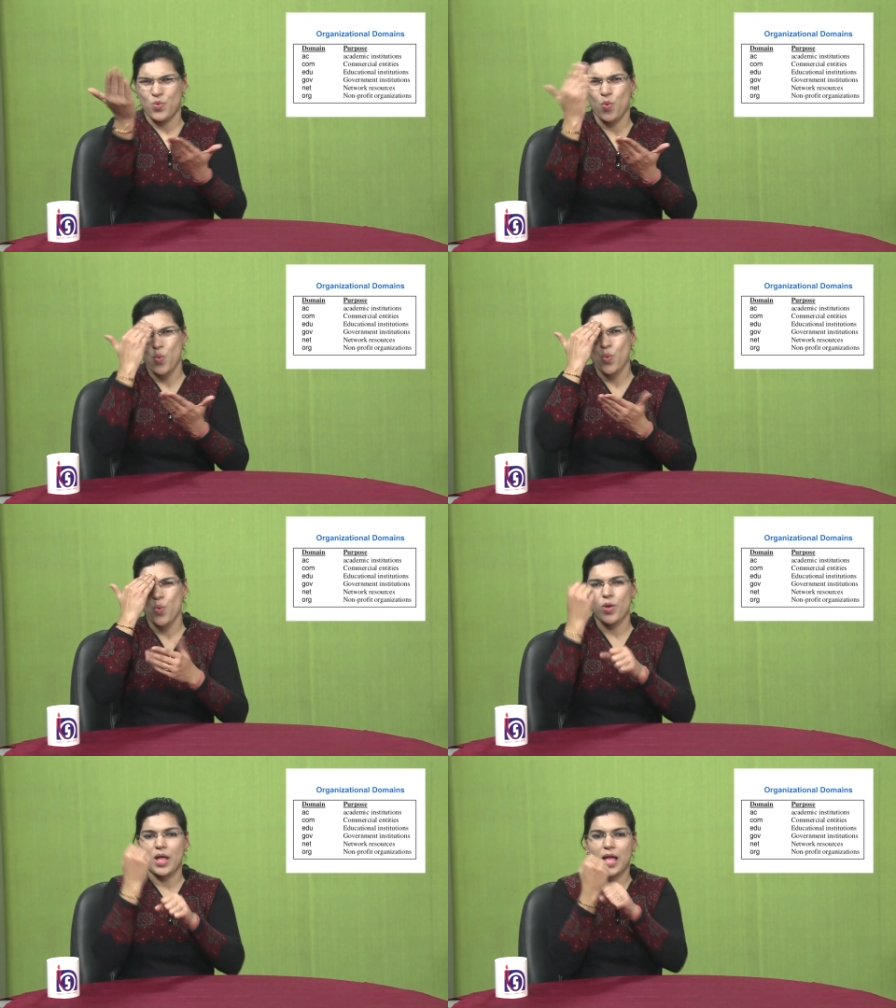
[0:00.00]

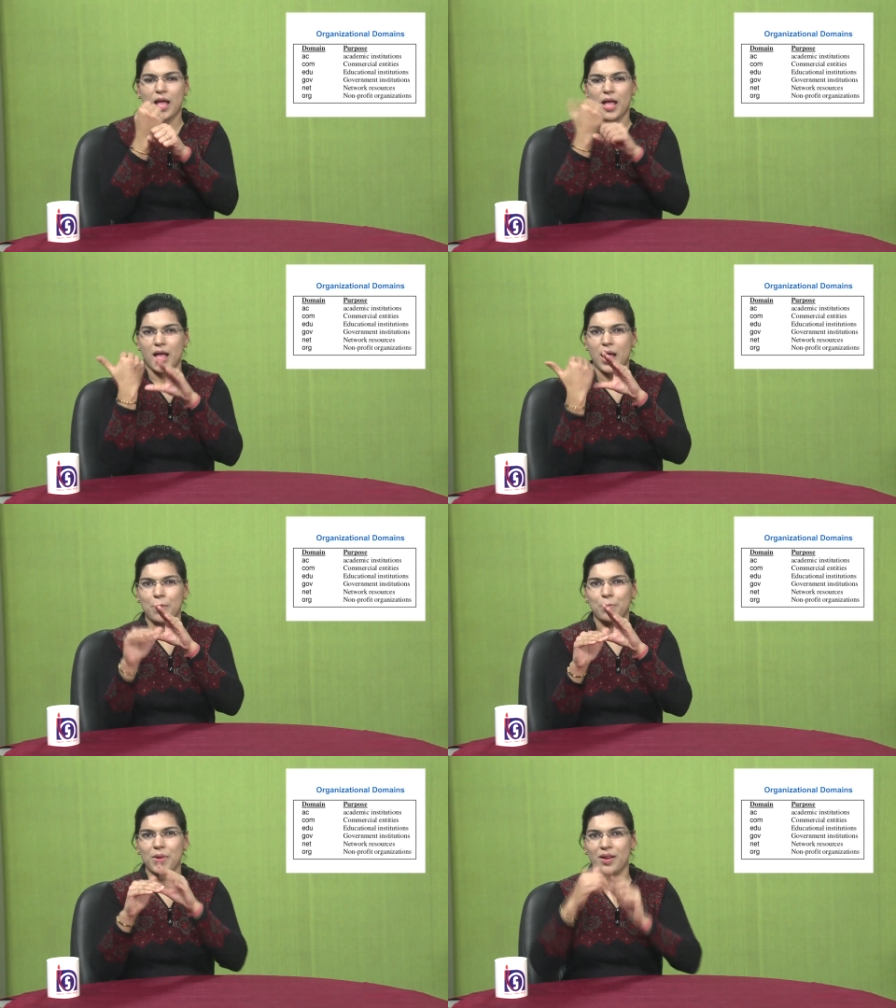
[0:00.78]
commercial
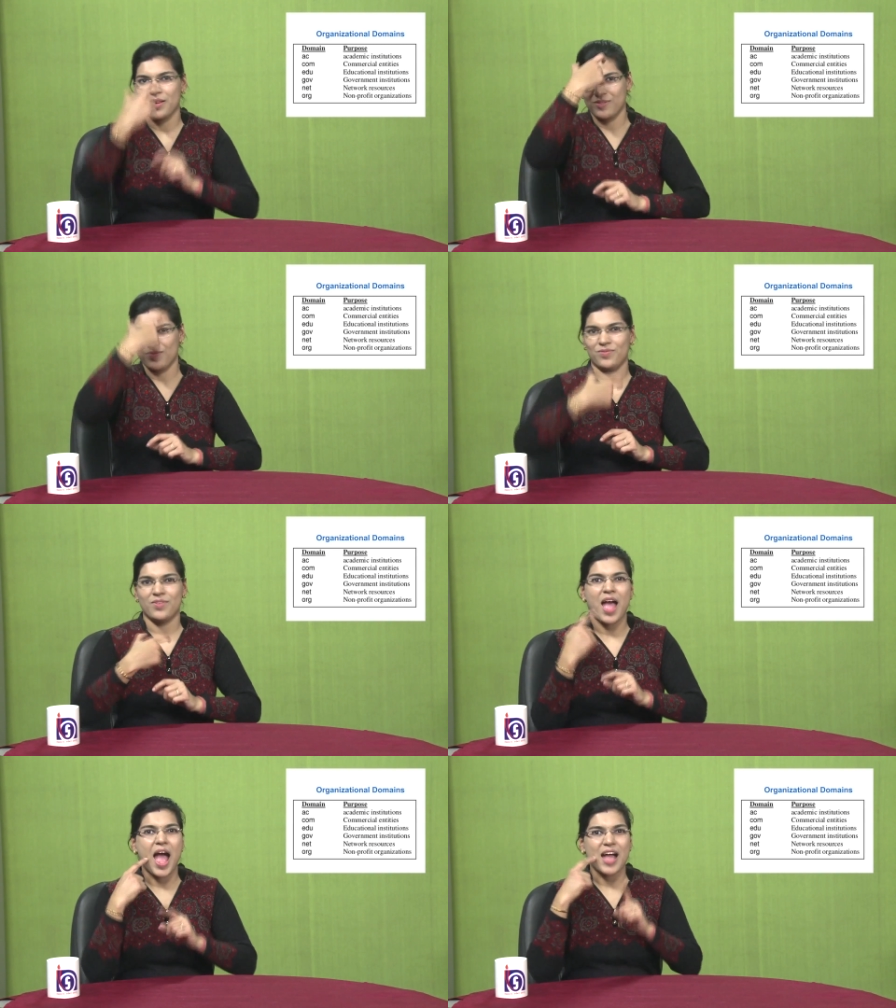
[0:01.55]

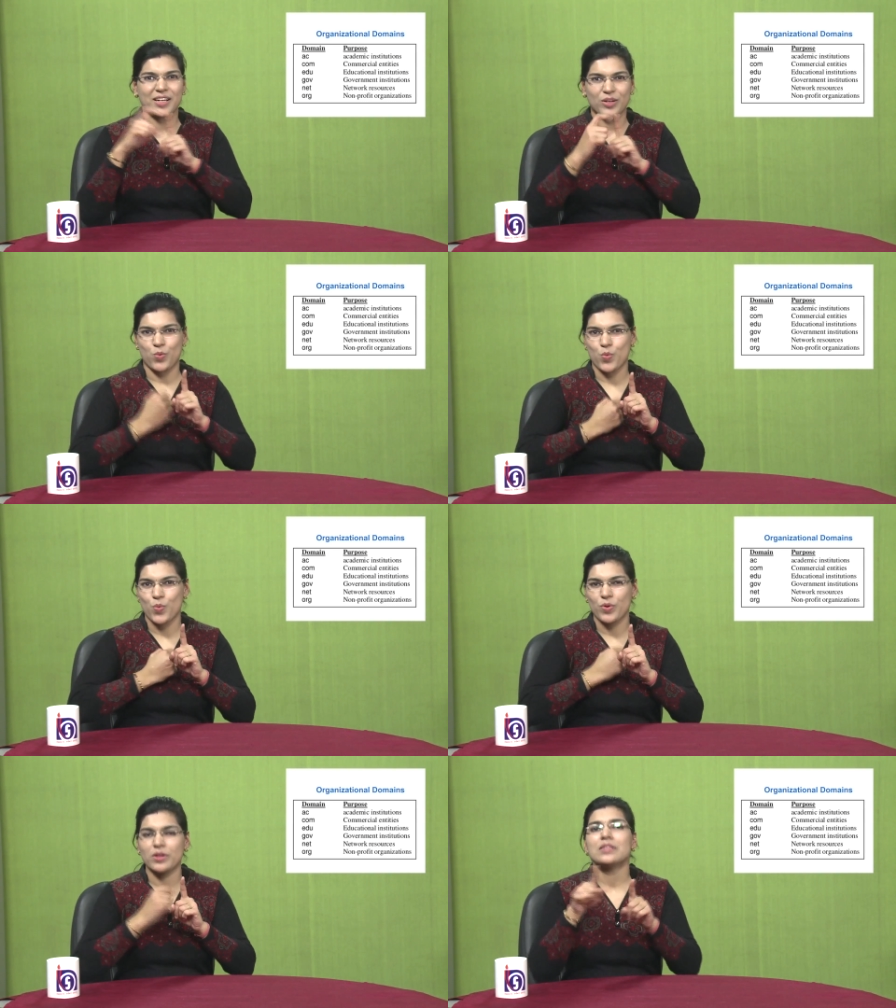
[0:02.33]
institute or
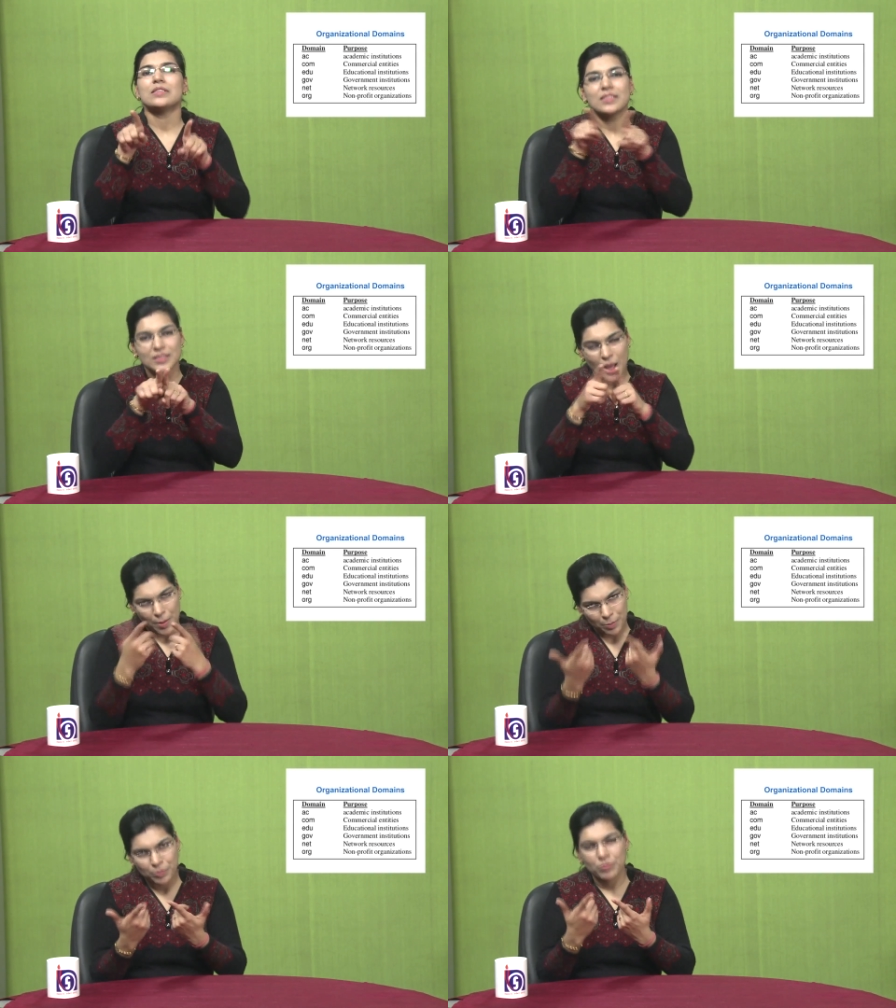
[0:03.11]
any
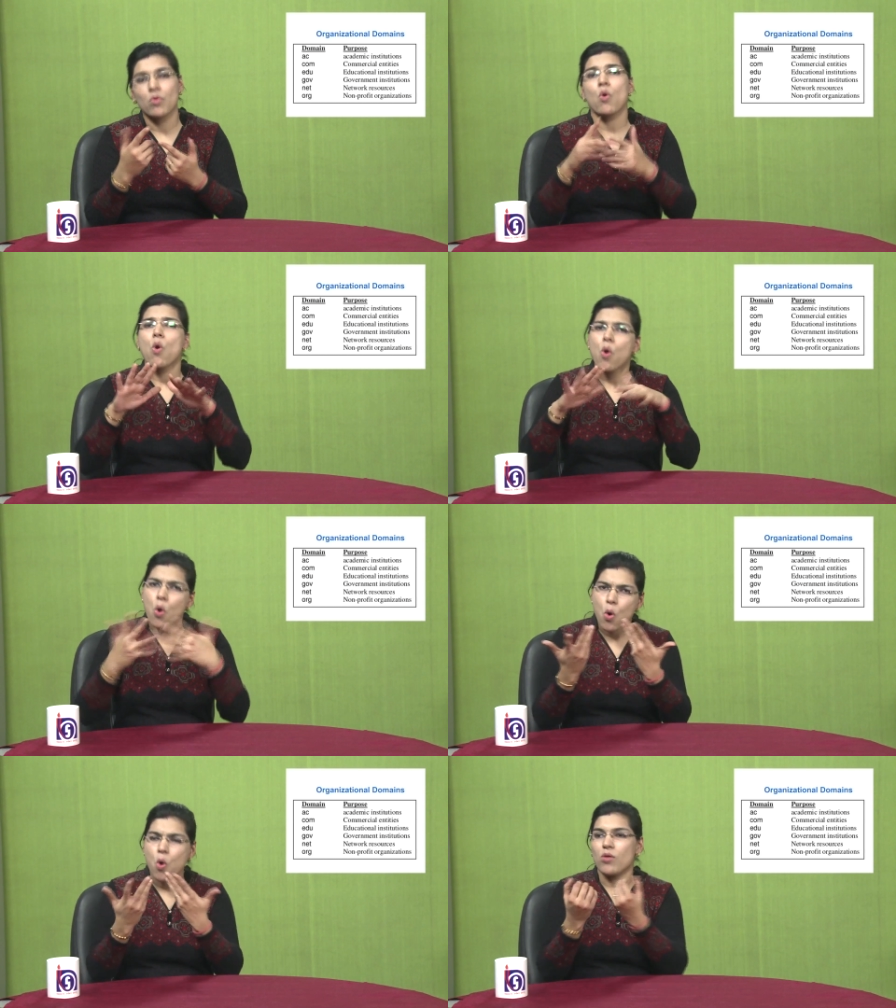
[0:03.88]

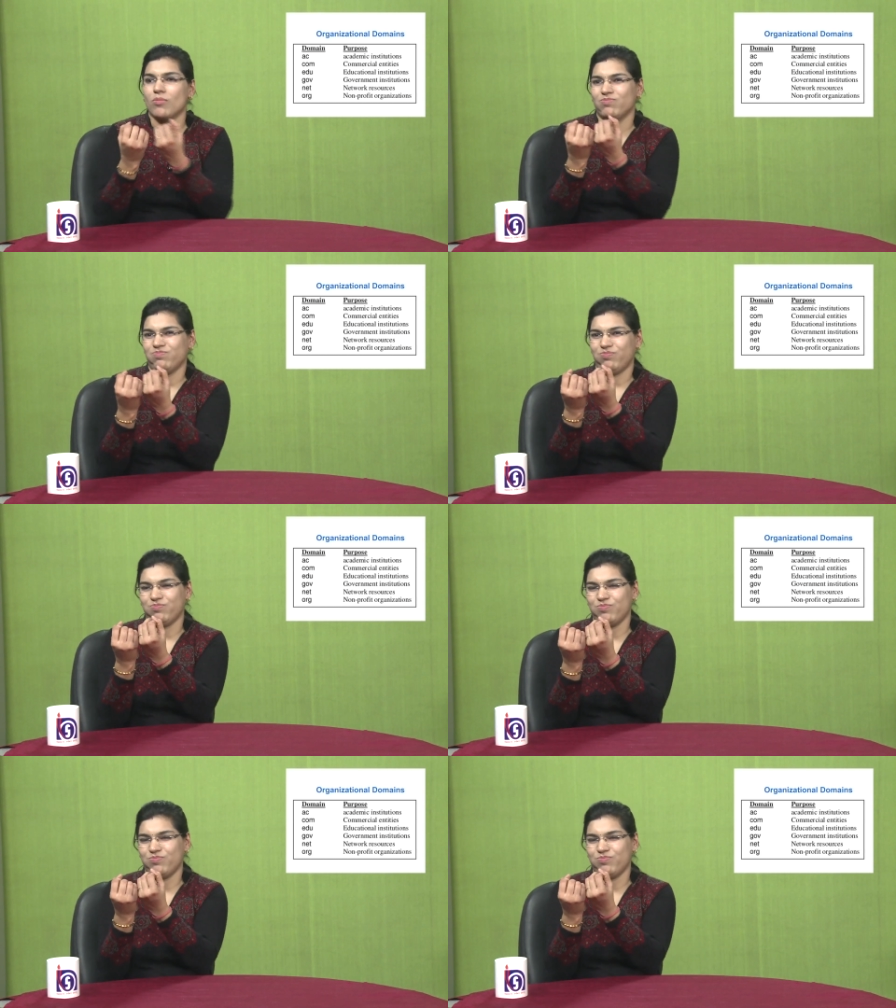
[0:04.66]
entity.